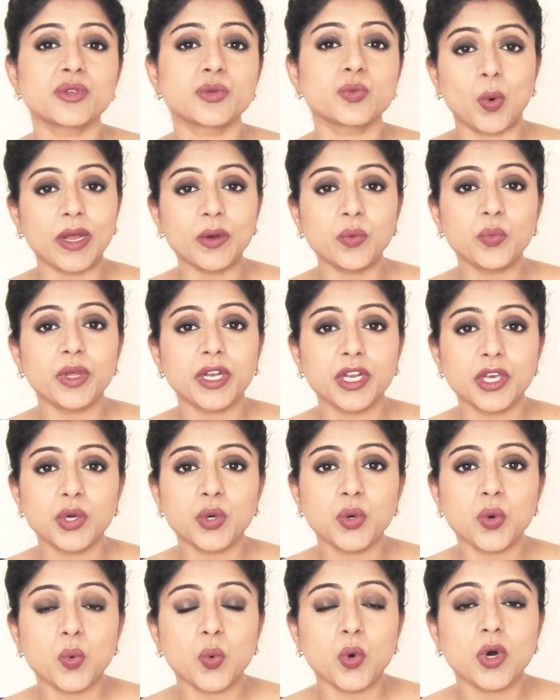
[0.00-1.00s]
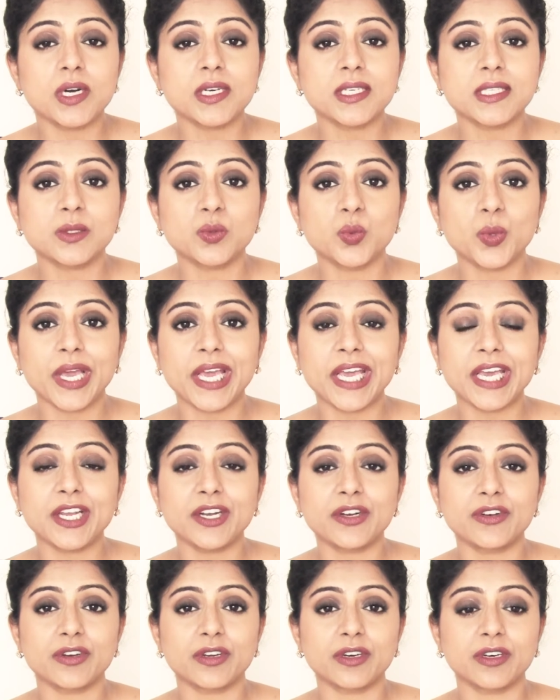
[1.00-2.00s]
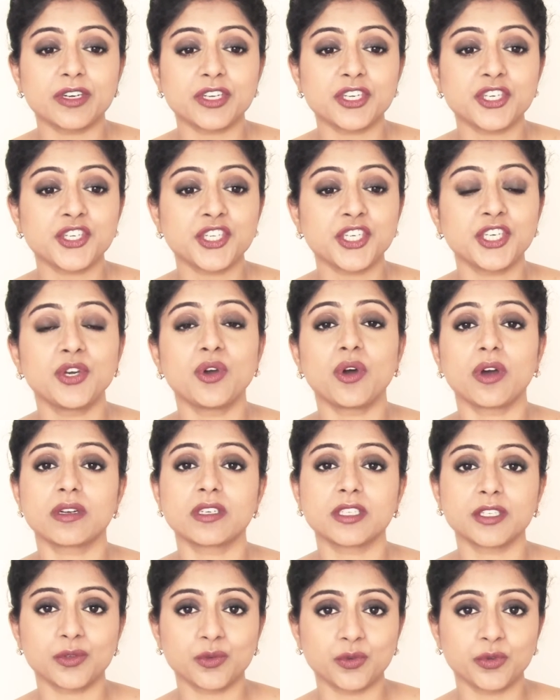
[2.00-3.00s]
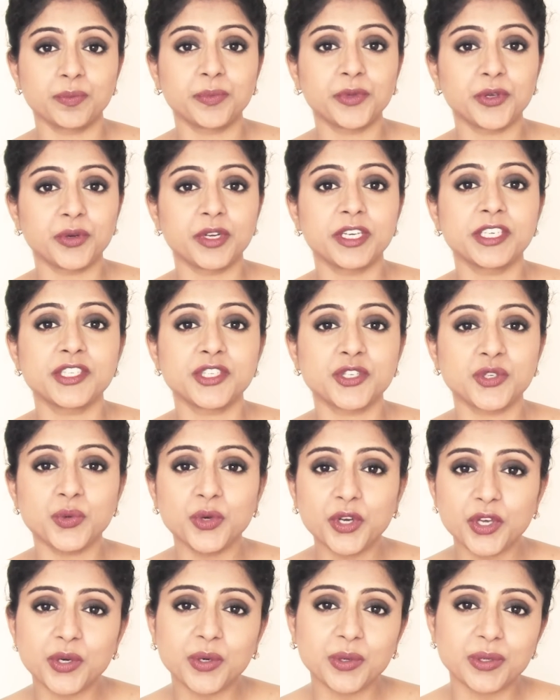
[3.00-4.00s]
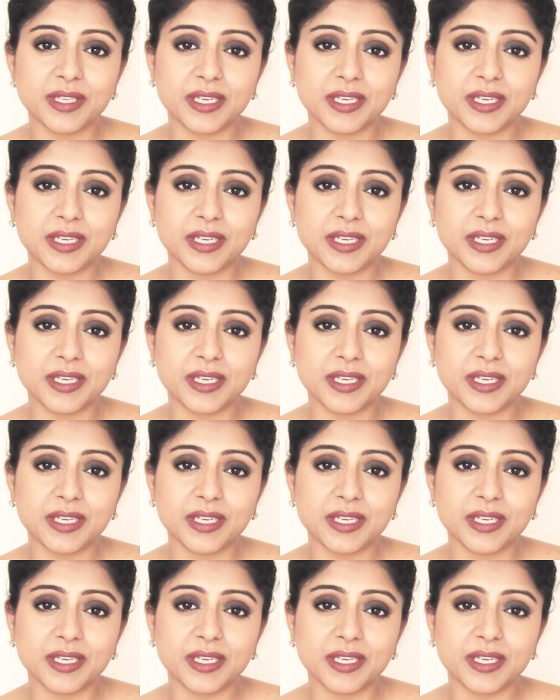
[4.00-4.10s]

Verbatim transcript: One video was where she got her own beauty studio.